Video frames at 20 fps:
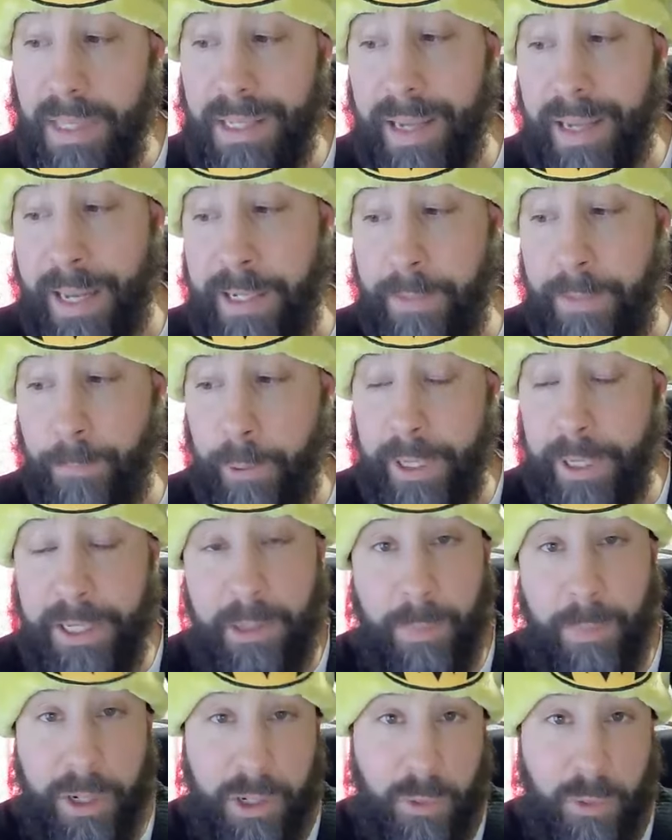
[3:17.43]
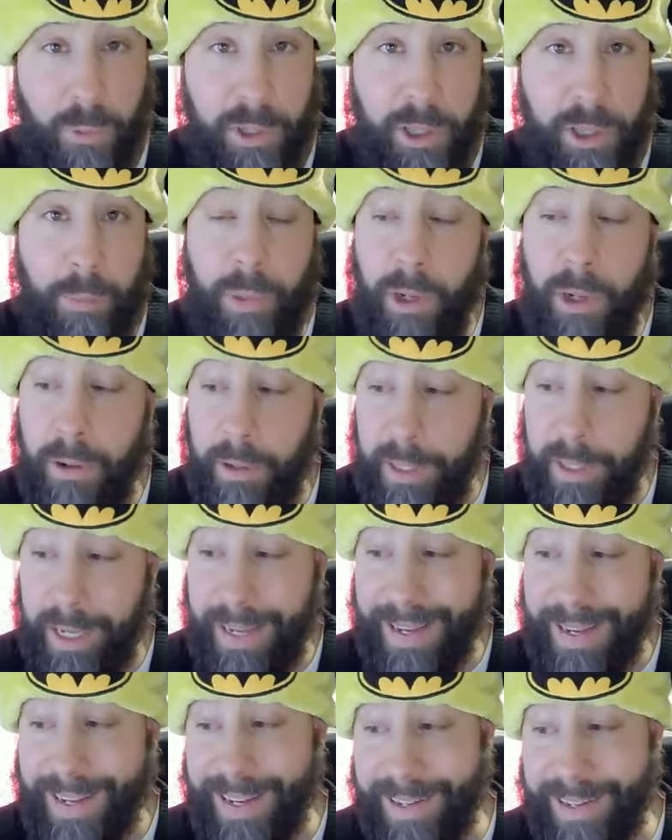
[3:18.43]
I did forget to mention with the pond,
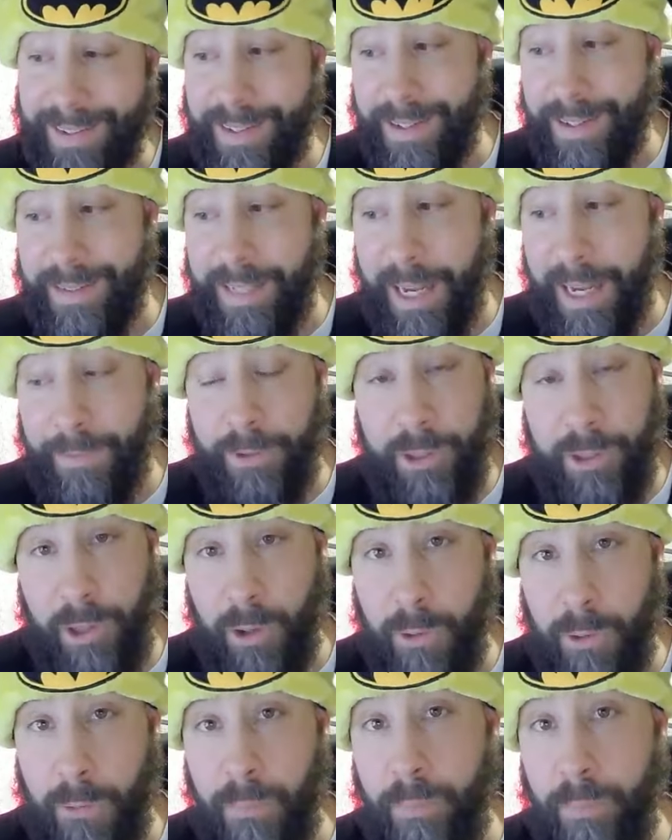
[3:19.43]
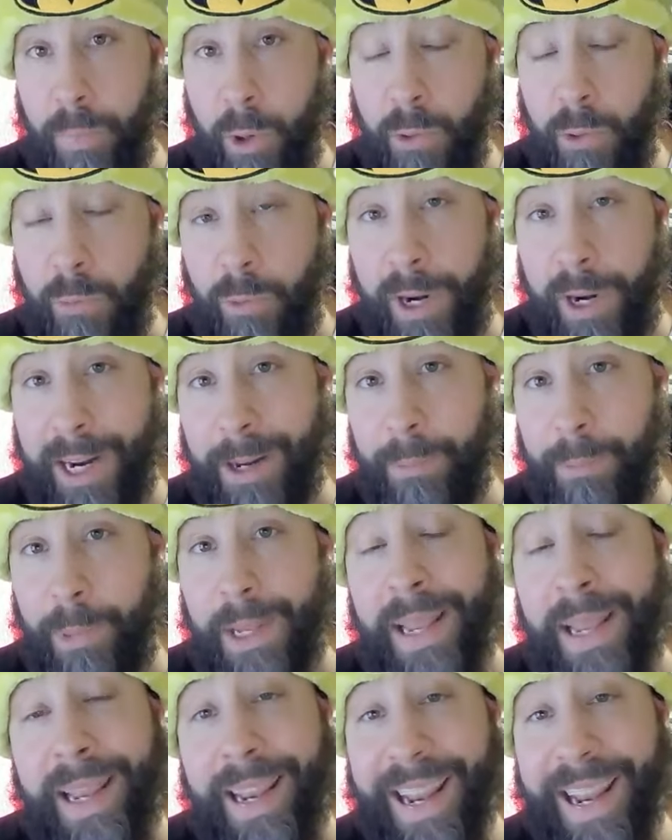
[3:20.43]
it does have its own boat ramp
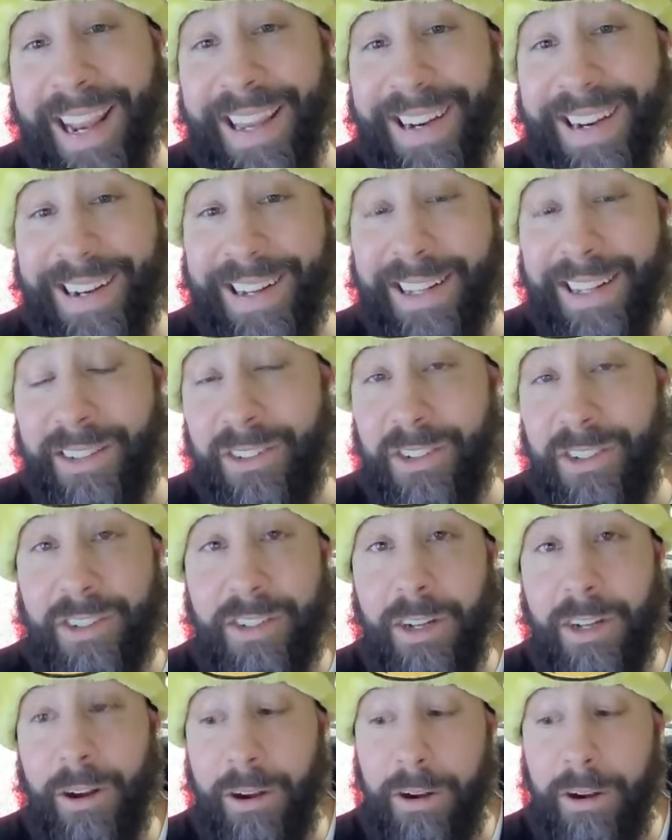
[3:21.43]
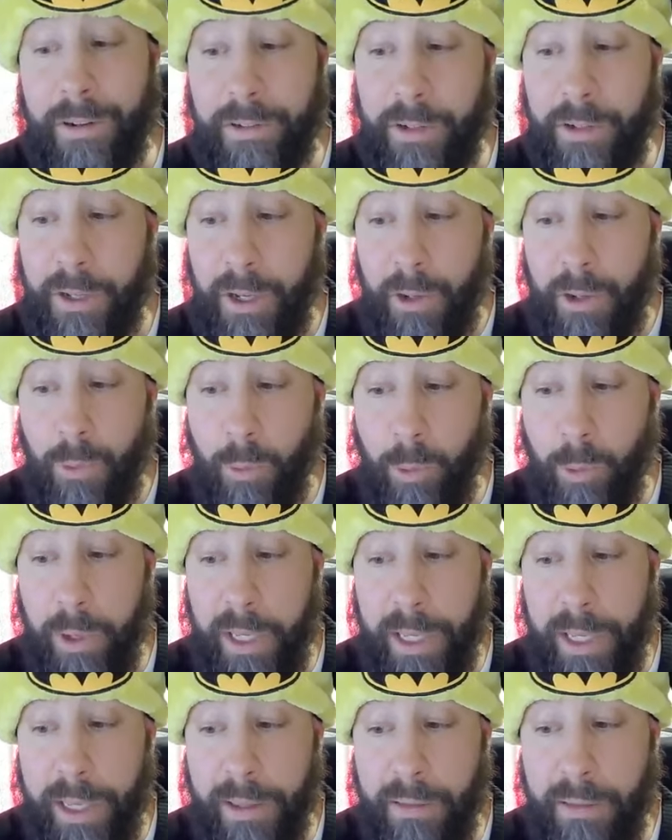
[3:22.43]
and it is stocked
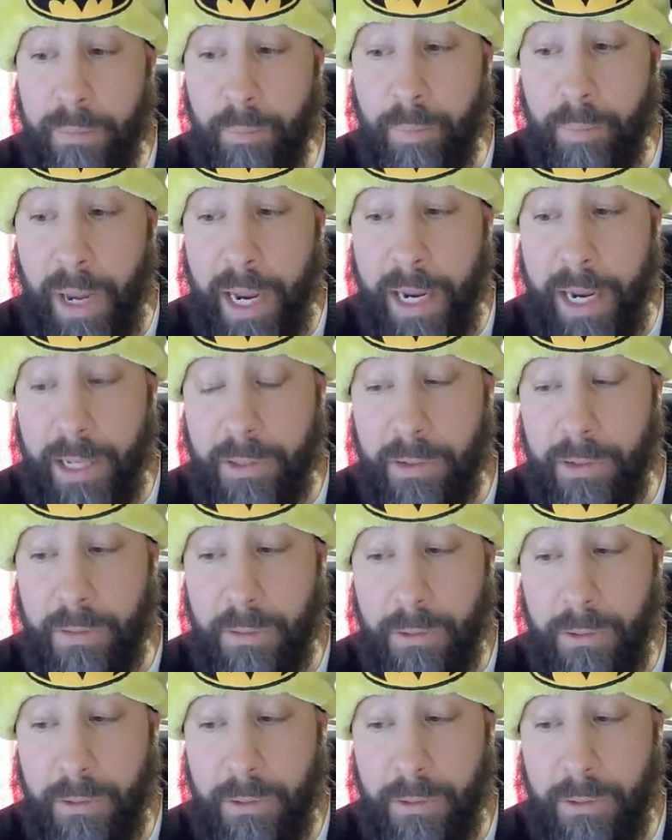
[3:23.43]
with bass,